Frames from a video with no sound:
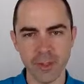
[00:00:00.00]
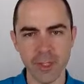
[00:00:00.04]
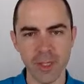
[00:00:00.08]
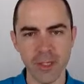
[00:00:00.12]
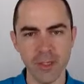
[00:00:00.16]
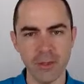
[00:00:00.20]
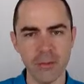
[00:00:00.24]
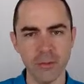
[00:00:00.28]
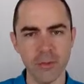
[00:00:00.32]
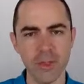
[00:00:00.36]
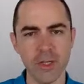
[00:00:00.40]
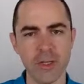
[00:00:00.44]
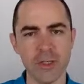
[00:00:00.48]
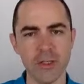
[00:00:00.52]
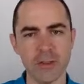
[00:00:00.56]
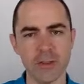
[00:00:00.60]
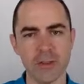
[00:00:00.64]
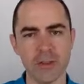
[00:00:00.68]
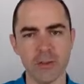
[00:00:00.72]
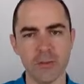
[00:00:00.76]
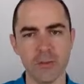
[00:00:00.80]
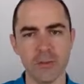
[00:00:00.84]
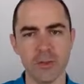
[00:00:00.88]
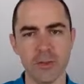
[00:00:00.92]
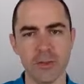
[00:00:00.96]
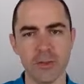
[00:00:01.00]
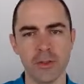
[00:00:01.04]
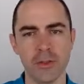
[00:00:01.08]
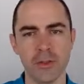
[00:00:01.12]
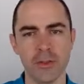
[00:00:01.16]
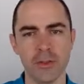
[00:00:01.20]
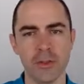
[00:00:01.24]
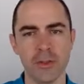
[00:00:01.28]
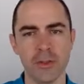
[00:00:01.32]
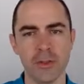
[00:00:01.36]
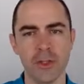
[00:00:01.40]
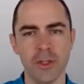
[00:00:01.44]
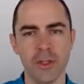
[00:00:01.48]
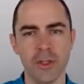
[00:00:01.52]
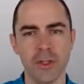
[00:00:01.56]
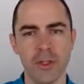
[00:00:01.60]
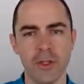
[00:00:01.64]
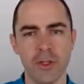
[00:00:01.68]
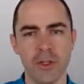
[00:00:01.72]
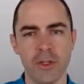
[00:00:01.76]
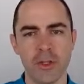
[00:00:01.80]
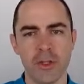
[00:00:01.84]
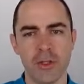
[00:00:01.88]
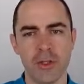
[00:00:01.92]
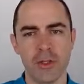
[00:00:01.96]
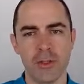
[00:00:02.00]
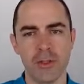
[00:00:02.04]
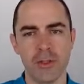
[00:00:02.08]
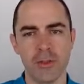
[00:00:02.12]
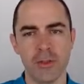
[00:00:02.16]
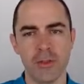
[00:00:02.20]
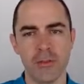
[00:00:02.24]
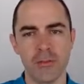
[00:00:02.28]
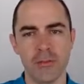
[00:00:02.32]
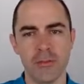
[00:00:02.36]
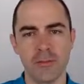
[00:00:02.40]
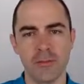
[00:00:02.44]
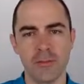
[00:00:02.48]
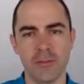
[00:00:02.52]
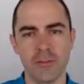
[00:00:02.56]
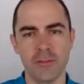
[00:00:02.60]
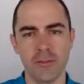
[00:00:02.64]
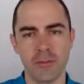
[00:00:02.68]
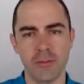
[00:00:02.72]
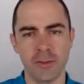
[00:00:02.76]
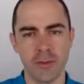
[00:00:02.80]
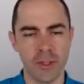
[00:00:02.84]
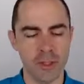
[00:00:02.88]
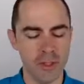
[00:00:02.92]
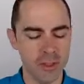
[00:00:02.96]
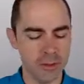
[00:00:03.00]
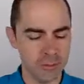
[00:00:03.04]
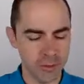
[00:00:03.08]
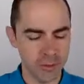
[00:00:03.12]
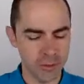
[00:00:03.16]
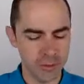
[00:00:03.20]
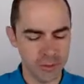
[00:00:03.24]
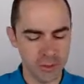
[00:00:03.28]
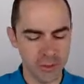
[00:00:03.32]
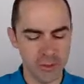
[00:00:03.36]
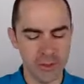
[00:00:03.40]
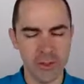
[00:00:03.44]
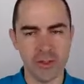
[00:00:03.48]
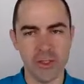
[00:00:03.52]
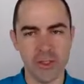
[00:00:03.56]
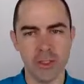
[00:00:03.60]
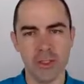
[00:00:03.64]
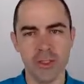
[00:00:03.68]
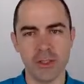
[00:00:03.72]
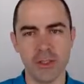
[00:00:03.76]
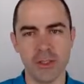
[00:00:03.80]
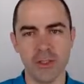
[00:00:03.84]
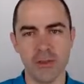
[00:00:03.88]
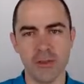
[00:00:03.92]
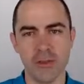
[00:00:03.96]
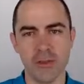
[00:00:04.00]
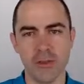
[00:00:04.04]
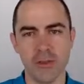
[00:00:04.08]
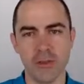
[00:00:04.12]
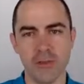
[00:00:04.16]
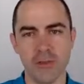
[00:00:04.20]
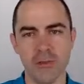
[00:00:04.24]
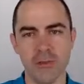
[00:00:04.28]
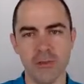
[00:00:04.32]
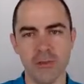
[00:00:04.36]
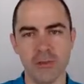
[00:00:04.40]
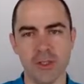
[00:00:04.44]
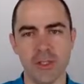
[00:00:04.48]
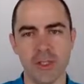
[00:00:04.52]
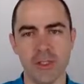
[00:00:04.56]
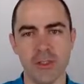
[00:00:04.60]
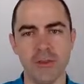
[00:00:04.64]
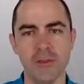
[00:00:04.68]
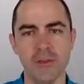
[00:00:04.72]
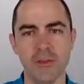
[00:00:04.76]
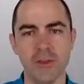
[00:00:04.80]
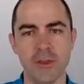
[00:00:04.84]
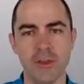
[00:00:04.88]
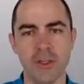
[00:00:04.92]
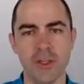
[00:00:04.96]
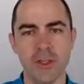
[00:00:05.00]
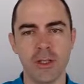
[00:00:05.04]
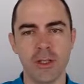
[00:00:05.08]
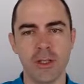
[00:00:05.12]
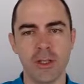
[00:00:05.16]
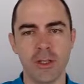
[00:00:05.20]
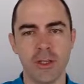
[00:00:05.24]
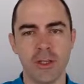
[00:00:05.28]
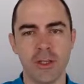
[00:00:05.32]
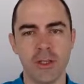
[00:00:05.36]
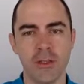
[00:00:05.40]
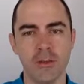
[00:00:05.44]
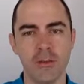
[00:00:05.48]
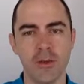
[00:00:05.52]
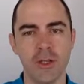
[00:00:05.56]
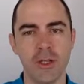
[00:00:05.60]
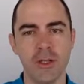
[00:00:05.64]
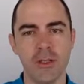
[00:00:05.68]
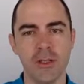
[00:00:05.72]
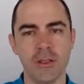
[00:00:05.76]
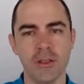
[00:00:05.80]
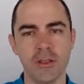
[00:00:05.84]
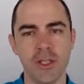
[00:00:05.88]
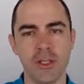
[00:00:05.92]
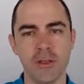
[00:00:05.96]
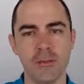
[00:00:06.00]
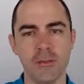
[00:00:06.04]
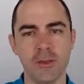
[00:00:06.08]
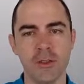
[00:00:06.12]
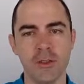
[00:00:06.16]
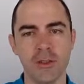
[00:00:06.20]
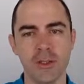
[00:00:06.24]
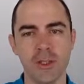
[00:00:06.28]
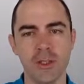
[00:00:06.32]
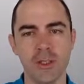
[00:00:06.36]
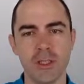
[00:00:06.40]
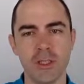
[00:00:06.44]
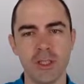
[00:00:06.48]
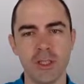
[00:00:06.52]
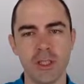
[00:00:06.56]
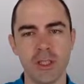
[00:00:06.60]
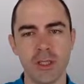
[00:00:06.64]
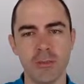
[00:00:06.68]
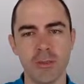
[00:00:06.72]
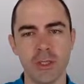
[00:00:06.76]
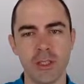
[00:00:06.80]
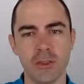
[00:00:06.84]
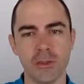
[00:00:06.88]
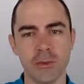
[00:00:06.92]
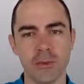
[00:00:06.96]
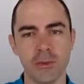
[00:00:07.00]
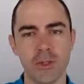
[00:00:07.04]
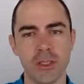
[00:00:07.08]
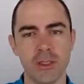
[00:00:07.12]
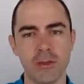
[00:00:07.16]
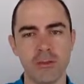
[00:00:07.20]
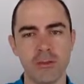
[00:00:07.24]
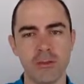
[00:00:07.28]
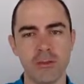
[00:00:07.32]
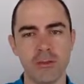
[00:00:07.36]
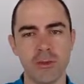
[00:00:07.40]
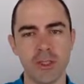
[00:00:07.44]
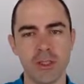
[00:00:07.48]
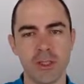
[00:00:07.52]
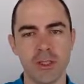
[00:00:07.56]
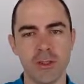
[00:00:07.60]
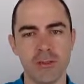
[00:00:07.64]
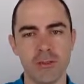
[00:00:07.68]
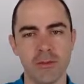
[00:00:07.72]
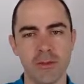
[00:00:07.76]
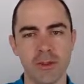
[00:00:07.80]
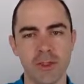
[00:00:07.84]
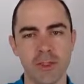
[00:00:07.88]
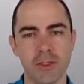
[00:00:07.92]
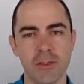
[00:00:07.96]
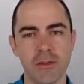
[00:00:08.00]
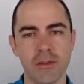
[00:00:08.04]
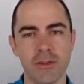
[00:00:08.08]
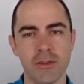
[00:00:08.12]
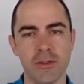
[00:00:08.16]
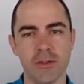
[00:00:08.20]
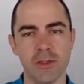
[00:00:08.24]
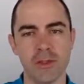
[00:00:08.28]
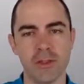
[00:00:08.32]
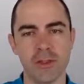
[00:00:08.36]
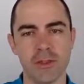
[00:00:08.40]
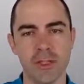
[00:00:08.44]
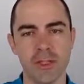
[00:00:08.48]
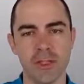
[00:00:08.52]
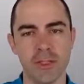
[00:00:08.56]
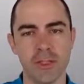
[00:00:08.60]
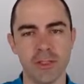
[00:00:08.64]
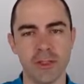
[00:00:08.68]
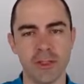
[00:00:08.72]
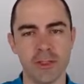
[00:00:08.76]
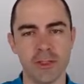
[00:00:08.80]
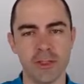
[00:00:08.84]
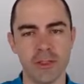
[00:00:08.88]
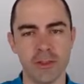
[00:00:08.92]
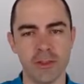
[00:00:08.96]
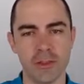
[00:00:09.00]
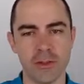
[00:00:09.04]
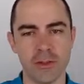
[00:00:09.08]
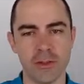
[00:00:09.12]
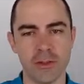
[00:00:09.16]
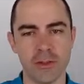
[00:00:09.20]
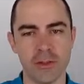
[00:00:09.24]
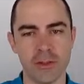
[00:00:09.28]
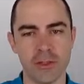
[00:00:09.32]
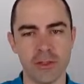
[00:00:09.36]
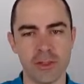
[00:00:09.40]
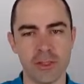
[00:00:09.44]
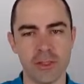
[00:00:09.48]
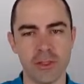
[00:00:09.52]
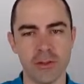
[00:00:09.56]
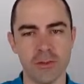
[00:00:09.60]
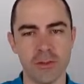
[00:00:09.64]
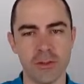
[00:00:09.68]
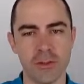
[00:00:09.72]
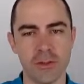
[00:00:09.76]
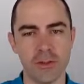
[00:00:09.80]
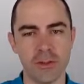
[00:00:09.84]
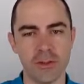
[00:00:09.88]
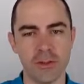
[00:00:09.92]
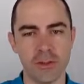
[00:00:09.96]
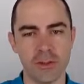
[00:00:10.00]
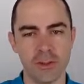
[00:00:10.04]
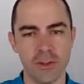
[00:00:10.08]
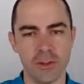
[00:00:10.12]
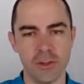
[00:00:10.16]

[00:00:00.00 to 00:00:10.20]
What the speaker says: And we are at some point, forget about the initialization for now, and we are at time tk minus one, and we have an internal state. And this internal state will